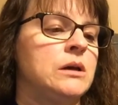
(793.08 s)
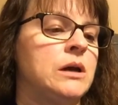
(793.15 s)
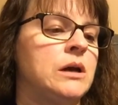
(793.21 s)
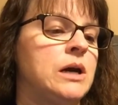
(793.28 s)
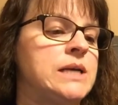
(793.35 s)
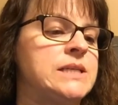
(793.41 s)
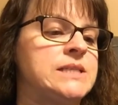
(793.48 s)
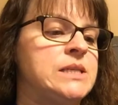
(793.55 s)

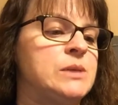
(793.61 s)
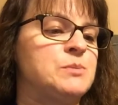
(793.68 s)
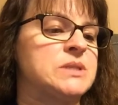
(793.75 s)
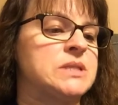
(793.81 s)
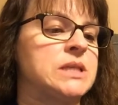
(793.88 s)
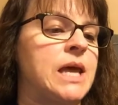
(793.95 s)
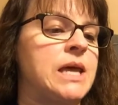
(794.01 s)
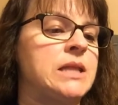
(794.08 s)
I sip
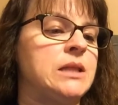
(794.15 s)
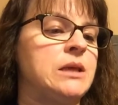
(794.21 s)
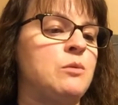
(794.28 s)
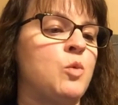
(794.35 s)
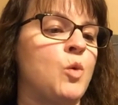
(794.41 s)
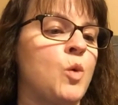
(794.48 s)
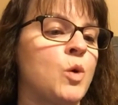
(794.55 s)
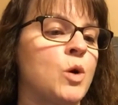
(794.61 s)
slightly
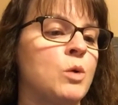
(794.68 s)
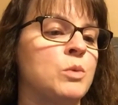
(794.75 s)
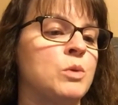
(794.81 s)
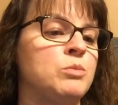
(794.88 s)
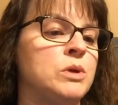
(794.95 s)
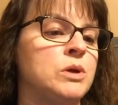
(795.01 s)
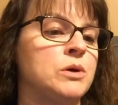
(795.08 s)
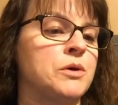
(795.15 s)

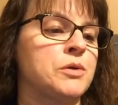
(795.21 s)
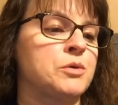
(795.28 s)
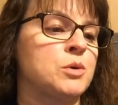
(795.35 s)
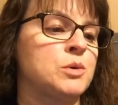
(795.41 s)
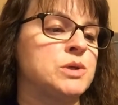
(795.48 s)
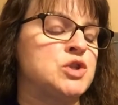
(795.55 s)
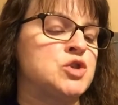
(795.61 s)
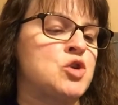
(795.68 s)
warm milk
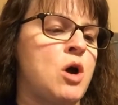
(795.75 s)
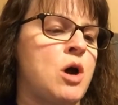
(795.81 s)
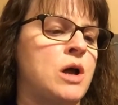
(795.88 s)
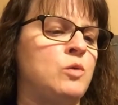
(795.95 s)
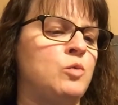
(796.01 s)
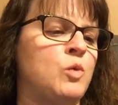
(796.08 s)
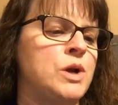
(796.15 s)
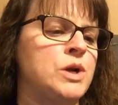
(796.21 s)
through a straw
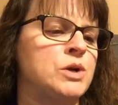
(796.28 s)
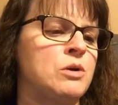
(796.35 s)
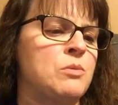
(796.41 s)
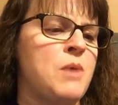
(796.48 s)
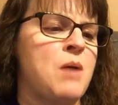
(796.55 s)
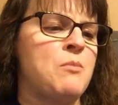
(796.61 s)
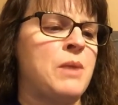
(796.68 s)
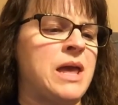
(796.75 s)
and wonder
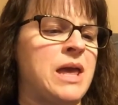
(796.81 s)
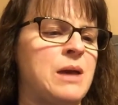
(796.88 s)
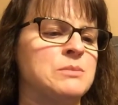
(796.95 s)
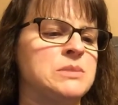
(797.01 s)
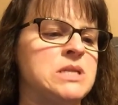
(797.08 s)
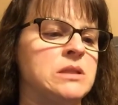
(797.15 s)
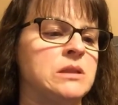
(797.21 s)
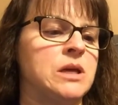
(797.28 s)
about my
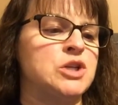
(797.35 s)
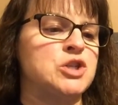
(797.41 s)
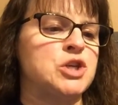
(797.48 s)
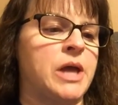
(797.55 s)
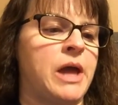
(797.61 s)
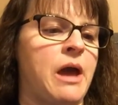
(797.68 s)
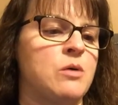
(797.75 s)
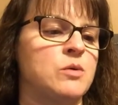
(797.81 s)
empty lunch
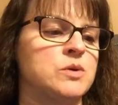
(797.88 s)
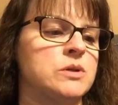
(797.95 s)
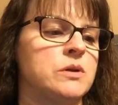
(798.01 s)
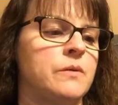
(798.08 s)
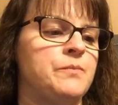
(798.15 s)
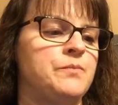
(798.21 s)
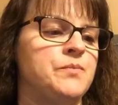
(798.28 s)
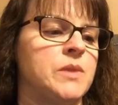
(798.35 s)
account.
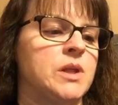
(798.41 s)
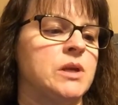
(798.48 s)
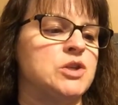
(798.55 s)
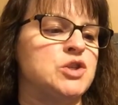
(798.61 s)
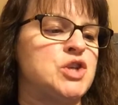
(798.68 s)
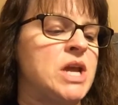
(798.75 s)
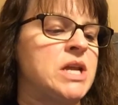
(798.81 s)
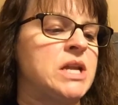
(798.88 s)

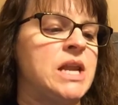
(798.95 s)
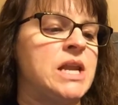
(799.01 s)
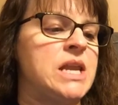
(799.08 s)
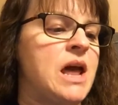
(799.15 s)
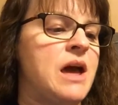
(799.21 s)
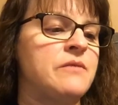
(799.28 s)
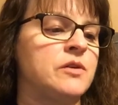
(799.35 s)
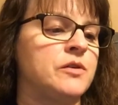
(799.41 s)
Jana
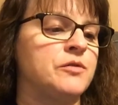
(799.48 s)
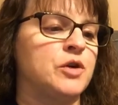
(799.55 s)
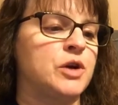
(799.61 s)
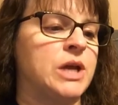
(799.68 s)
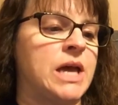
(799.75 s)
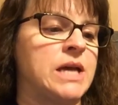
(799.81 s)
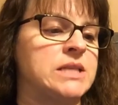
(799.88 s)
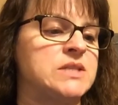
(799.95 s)
never
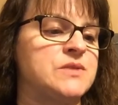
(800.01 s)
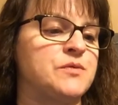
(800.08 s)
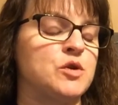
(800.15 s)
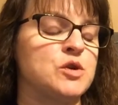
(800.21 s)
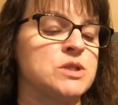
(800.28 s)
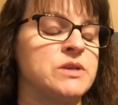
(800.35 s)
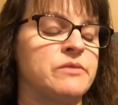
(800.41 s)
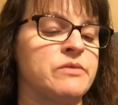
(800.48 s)
forgets
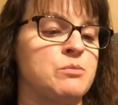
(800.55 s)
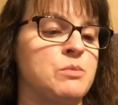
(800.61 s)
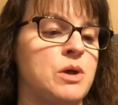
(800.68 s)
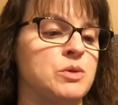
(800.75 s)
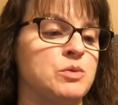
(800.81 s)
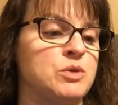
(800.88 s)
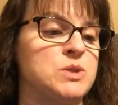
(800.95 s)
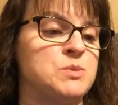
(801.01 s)
first of the
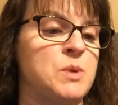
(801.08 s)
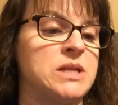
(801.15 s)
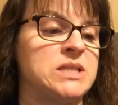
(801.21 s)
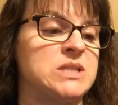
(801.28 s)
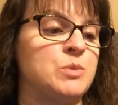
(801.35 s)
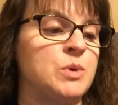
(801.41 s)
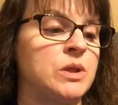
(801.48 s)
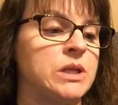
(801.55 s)
month
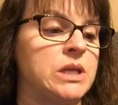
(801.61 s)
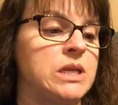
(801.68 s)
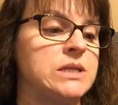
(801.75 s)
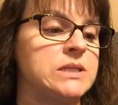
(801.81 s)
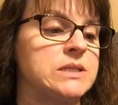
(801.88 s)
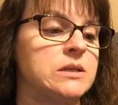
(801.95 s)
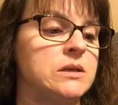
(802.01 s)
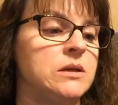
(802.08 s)

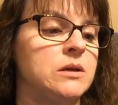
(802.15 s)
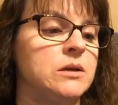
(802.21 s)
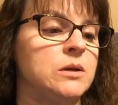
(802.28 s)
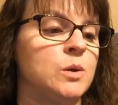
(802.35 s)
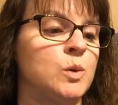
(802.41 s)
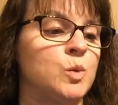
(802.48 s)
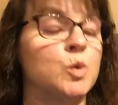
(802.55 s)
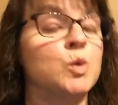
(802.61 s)
responsibilities.
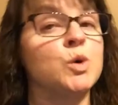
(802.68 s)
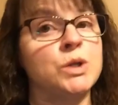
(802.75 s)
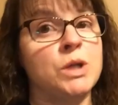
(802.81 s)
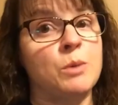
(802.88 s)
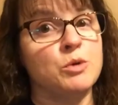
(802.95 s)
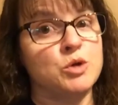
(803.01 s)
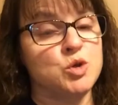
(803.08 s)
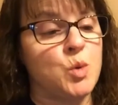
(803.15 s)
Rule
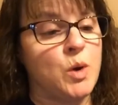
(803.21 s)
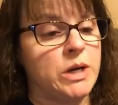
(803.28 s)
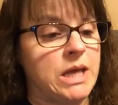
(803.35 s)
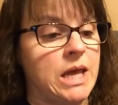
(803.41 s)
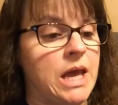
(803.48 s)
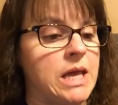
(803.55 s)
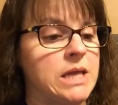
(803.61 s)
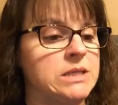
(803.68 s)
number
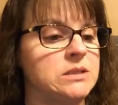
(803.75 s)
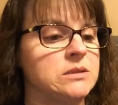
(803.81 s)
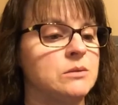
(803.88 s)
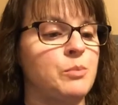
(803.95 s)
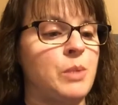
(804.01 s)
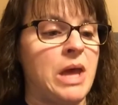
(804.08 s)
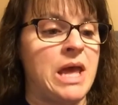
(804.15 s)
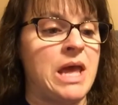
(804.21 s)
28,
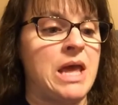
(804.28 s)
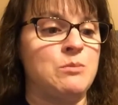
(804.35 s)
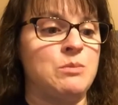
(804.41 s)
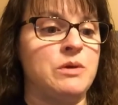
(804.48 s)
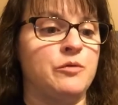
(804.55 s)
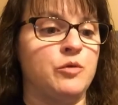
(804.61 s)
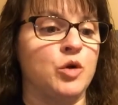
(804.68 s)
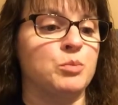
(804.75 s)
pay
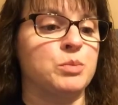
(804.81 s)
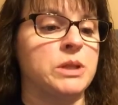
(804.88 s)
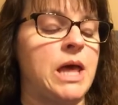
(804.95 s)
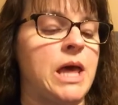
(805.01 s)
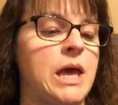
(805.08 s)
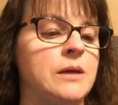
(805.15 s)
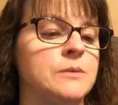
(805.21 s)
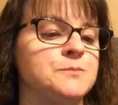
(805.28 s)
before
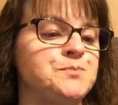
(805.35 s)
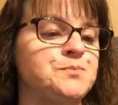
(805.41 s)
play.